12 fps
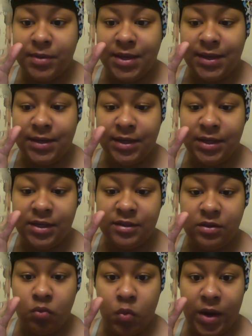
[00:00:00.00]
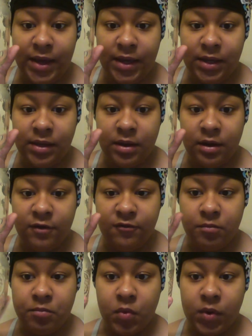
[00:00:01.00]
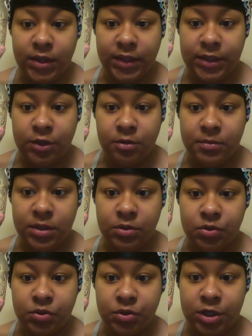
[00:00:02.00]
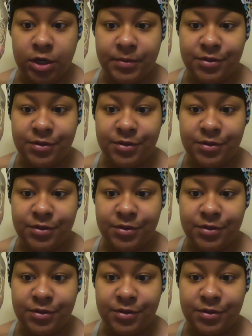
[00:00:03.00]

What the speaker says: and easy way of boiling your menstrual cup.